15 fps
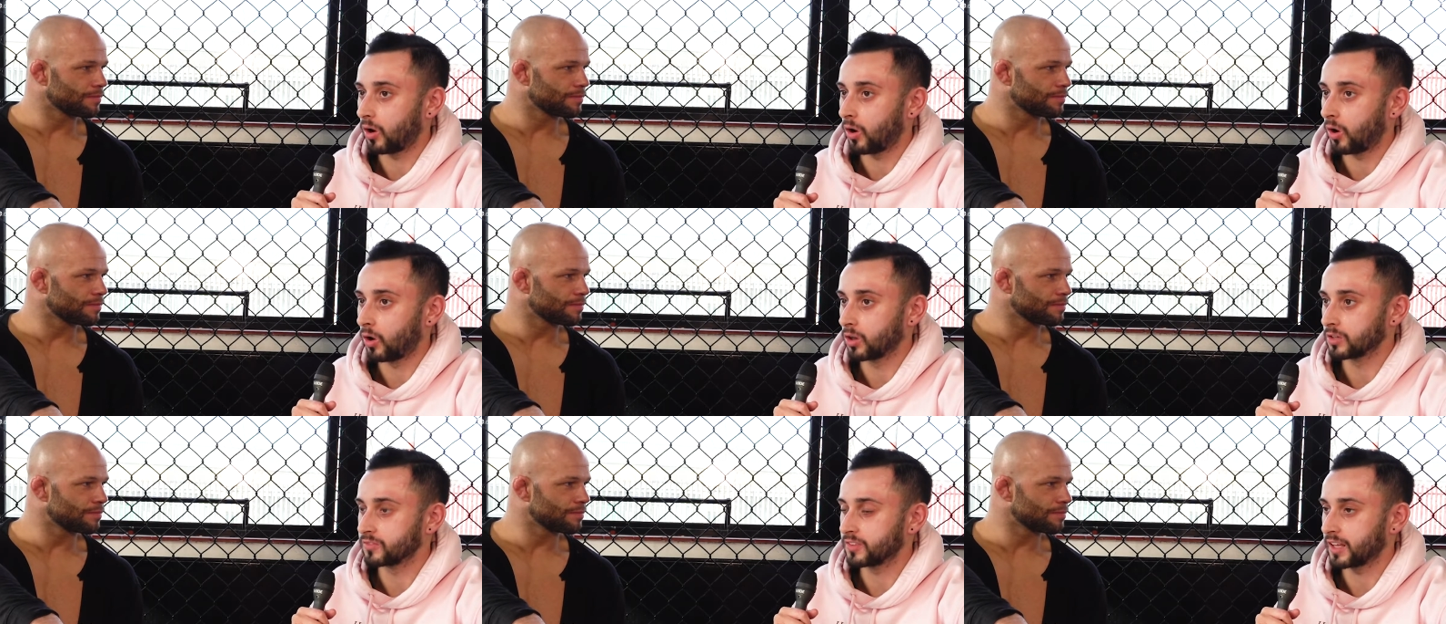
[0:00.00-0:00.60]

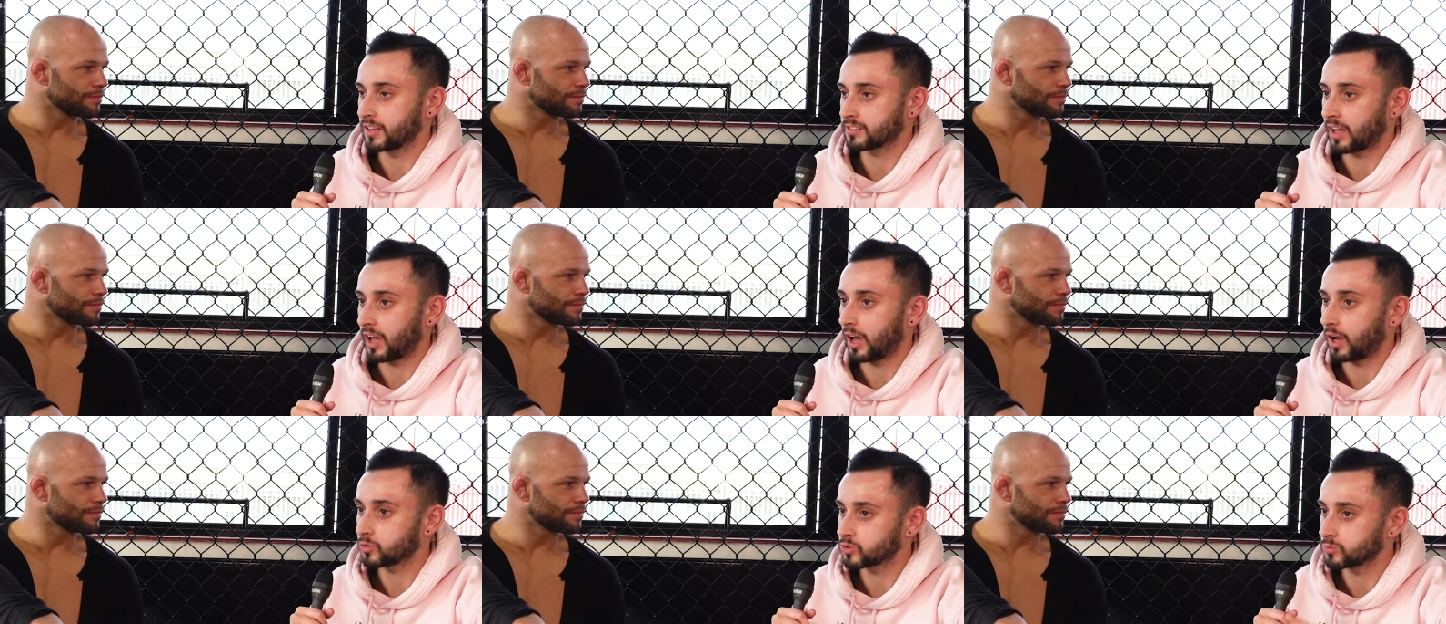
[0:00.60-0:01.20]
Speaker 1: all of this?
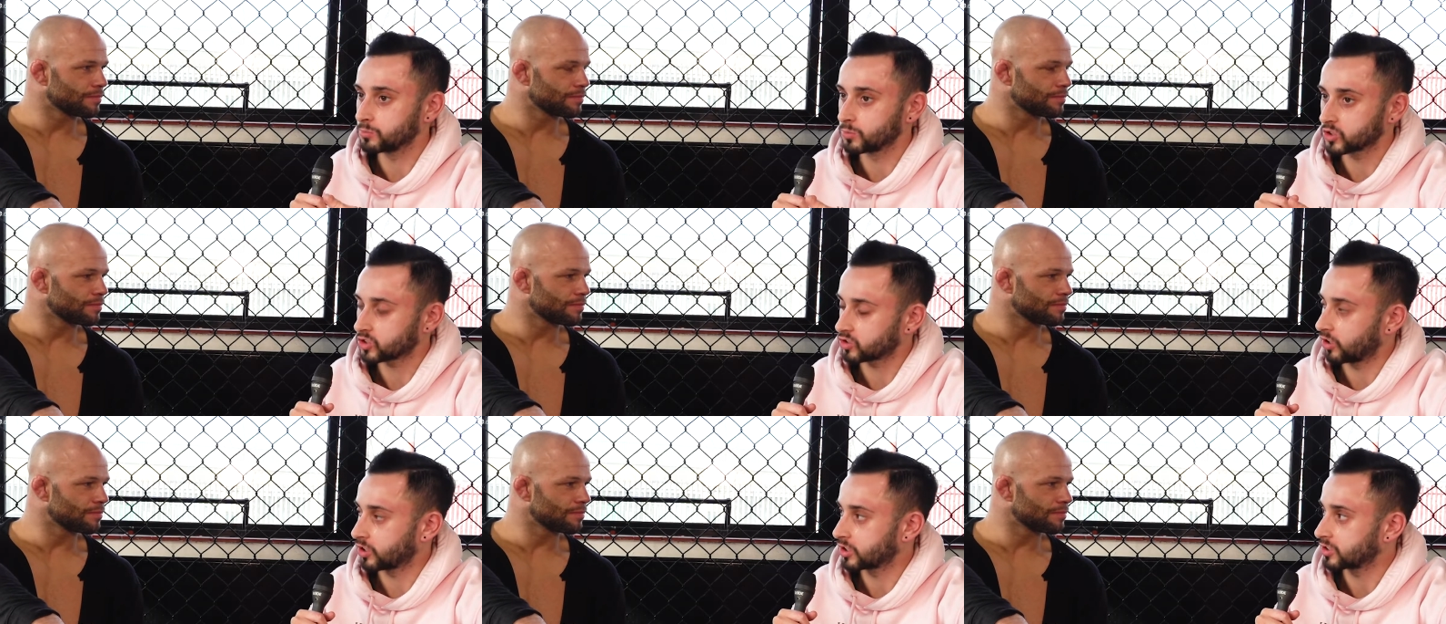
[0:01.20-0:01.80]
How much
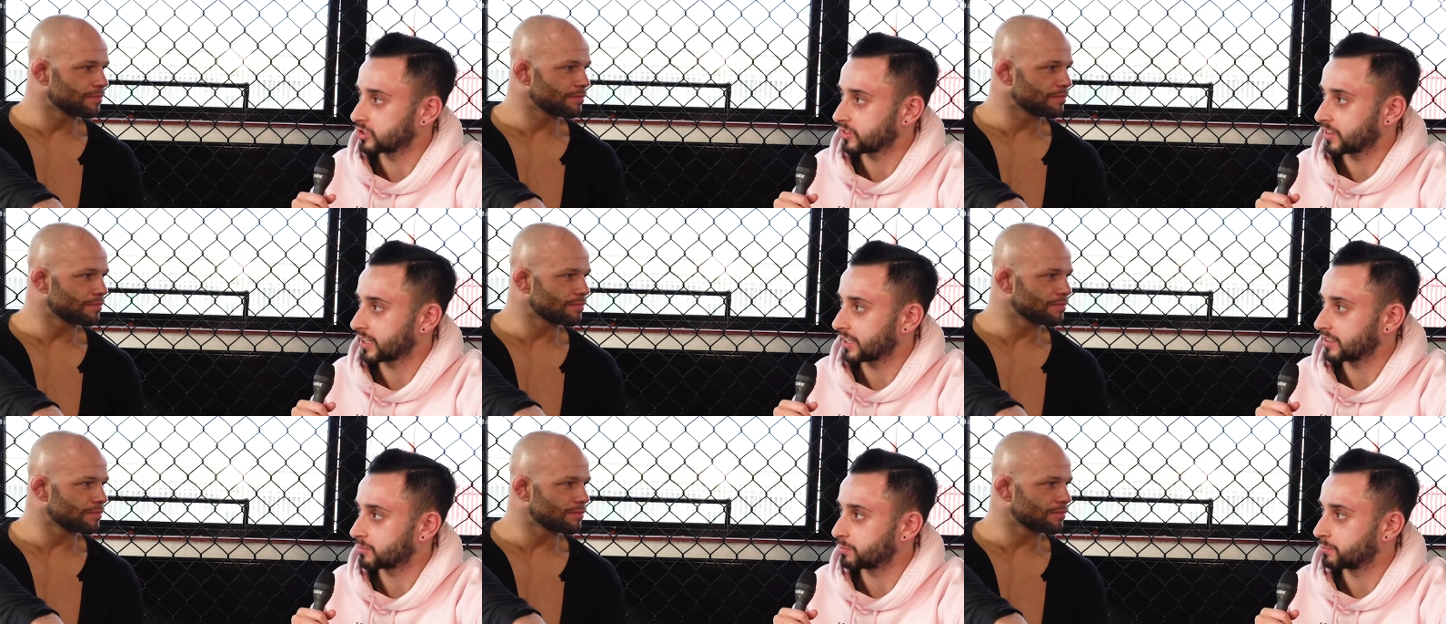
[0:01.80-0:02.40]
stronger do you think it's